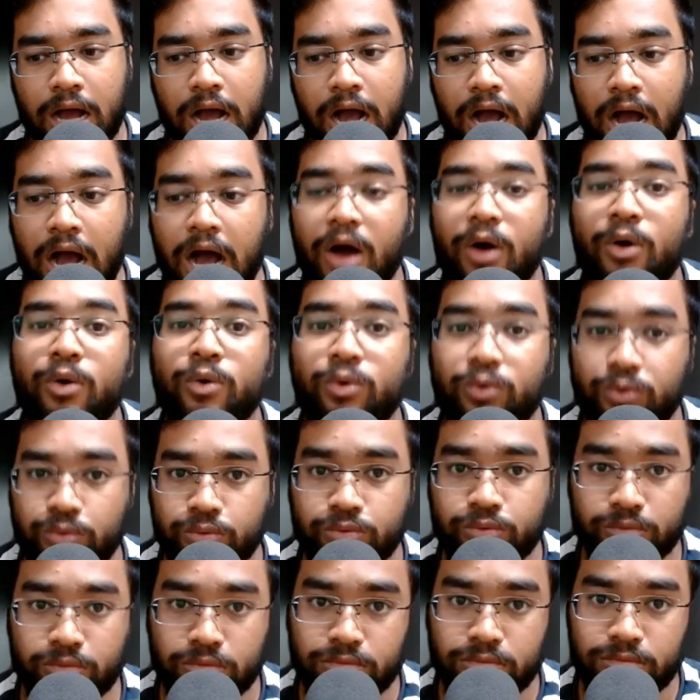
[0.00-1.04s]
how
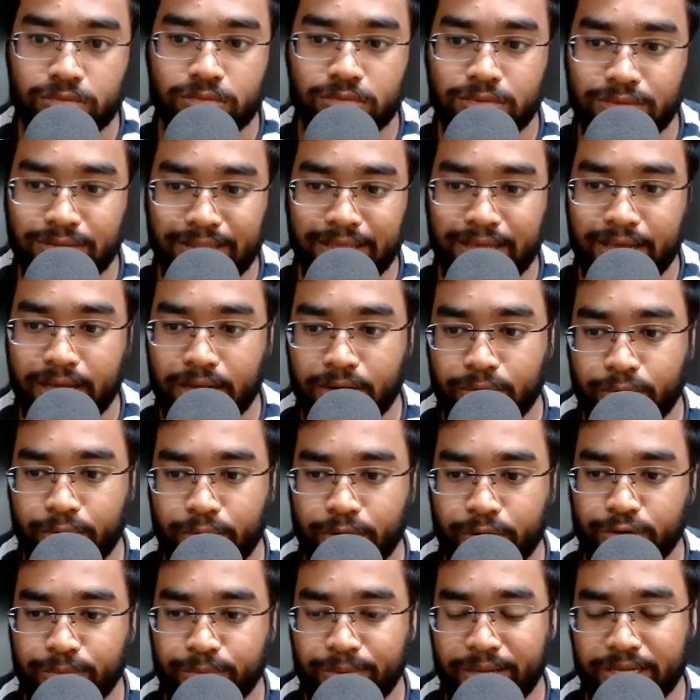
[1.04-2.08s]
they are
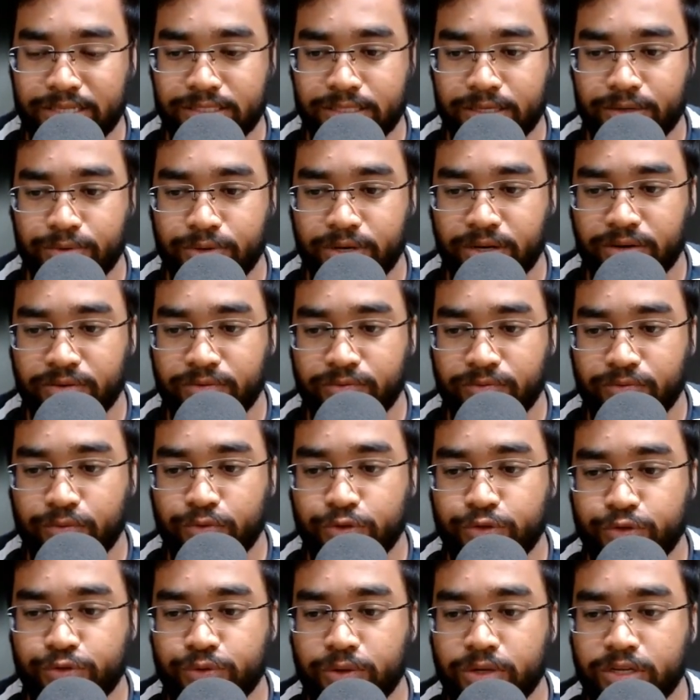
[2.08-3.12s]
going to be executed.
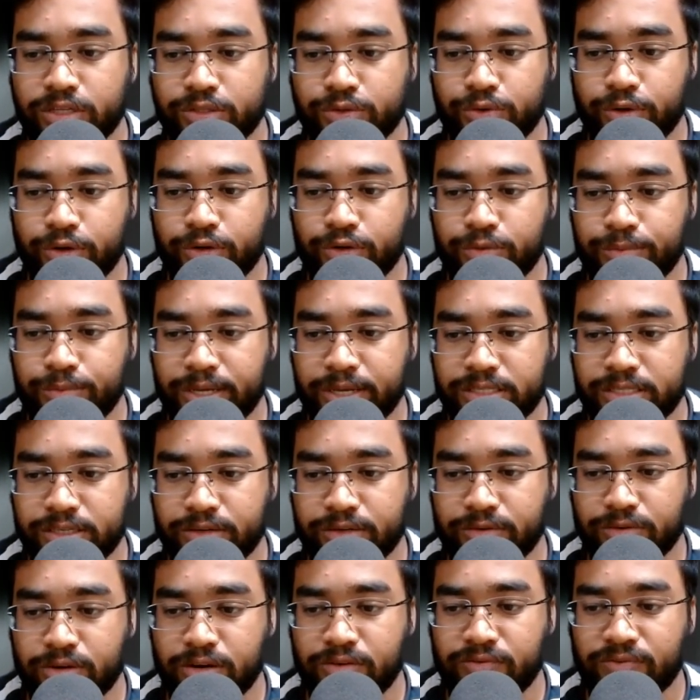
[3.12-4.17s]
Which one is going to be
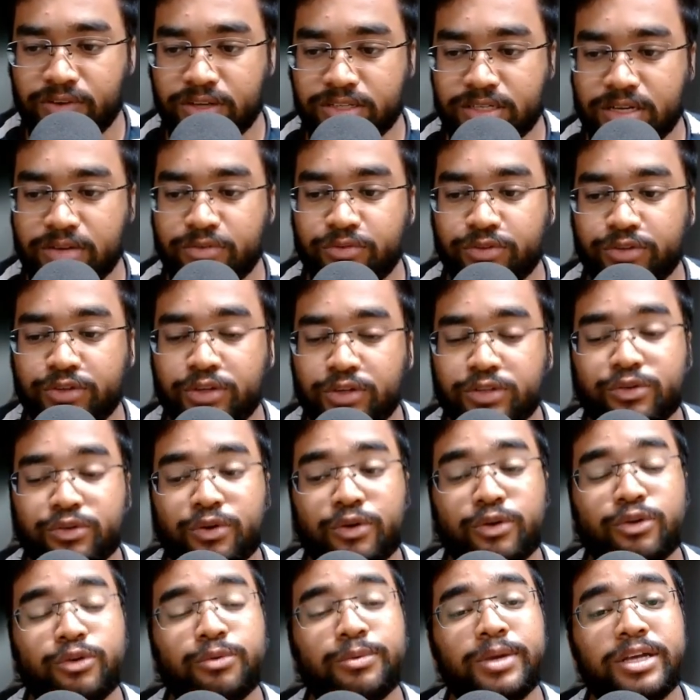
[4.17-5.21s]
executed first, and which one is
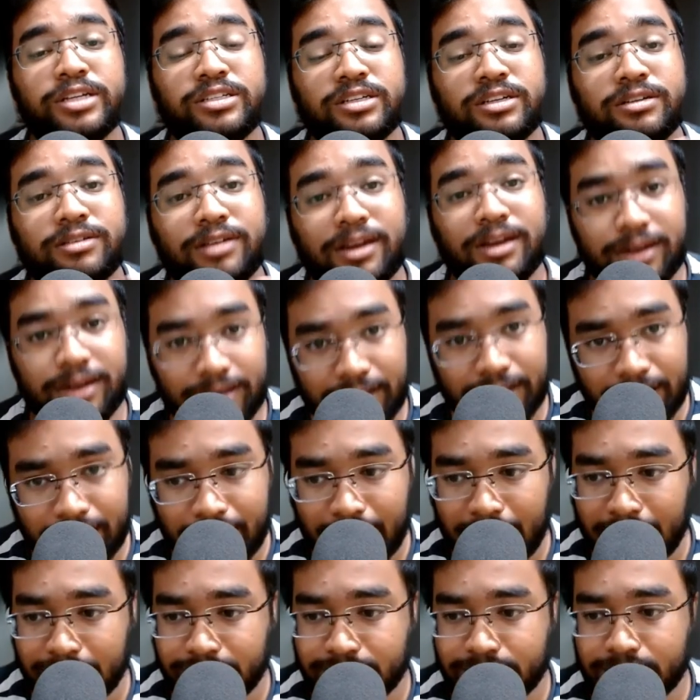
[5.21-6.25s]
going to be executed the
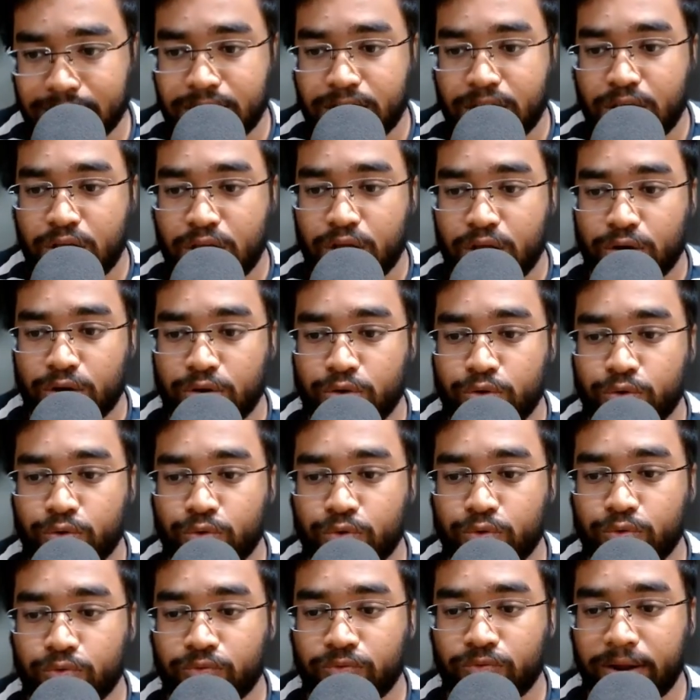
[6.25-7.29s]
last.
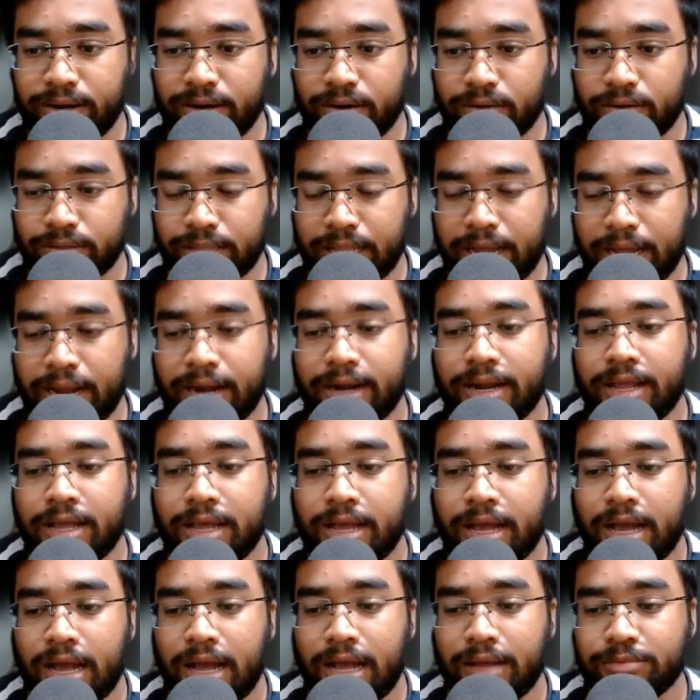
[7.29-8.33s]
To find out that,
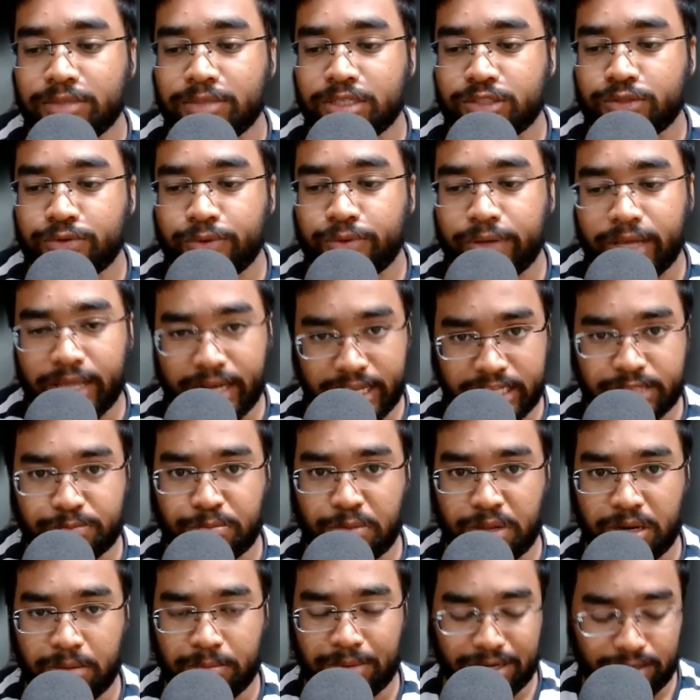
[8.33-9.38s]
I'm just doing an
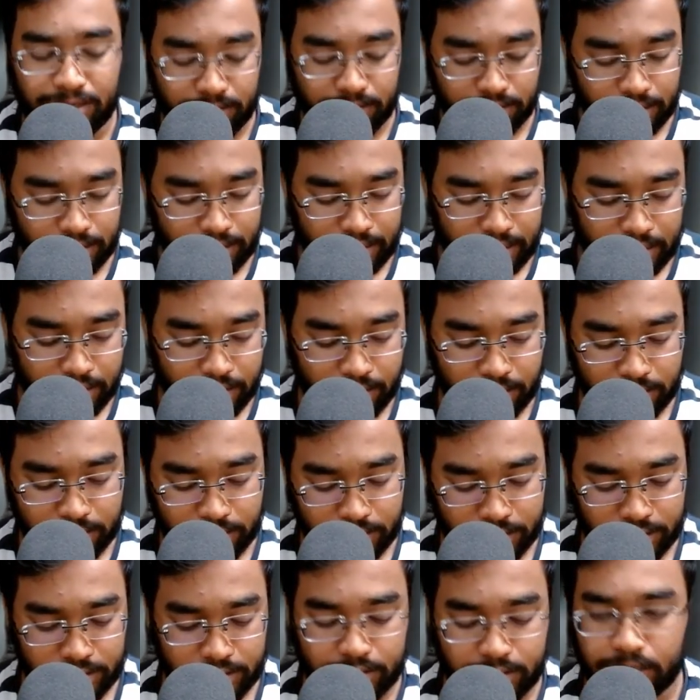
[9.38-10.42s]
experiment.
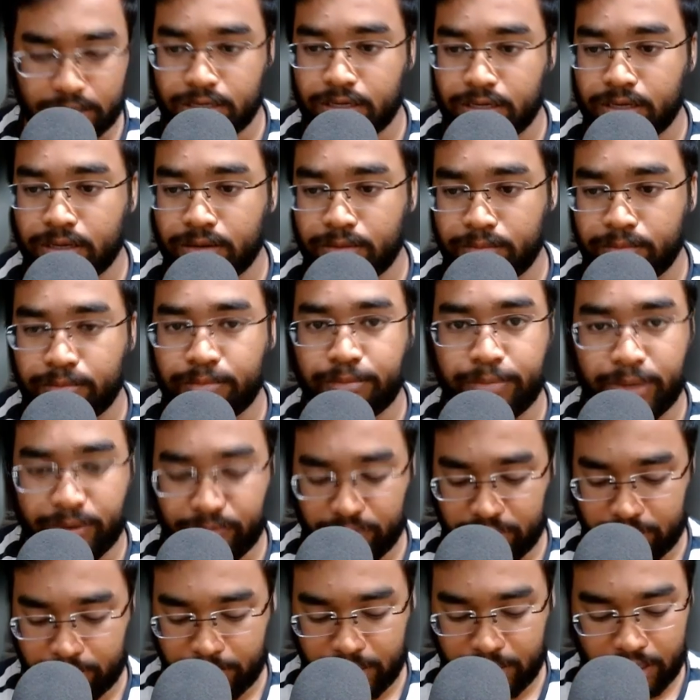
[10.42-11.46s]
Just be
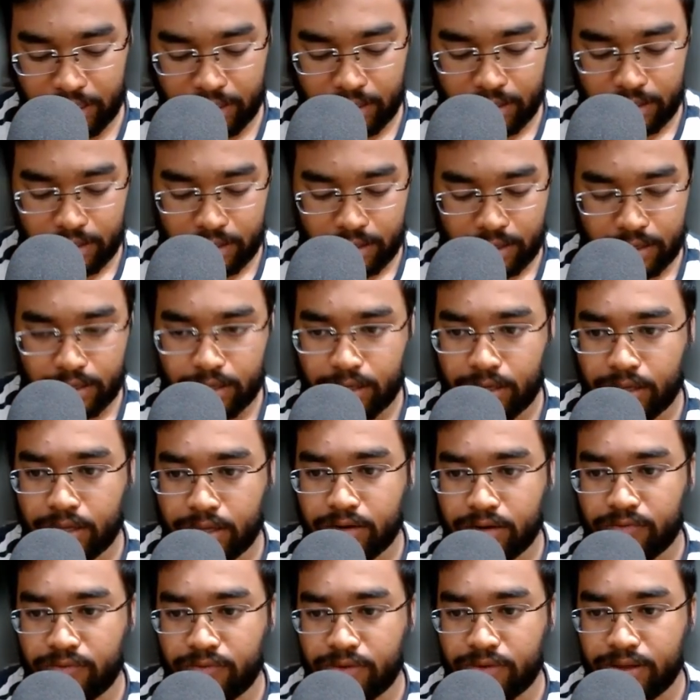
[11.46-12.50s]
with me. Here,
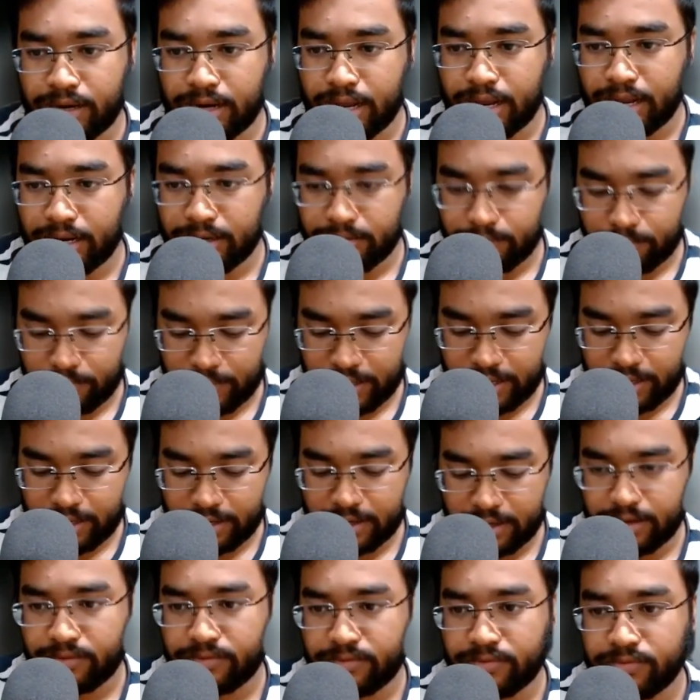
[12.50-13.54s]
if I write
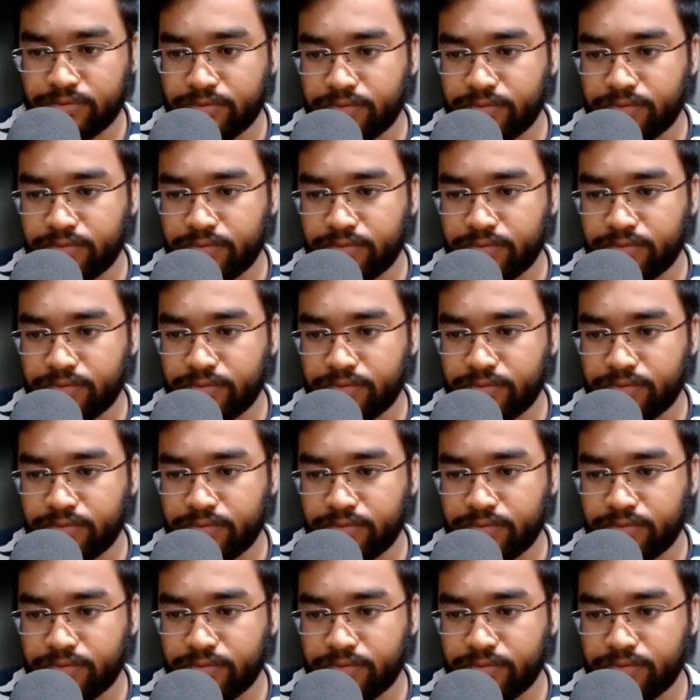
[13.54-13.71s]
printf,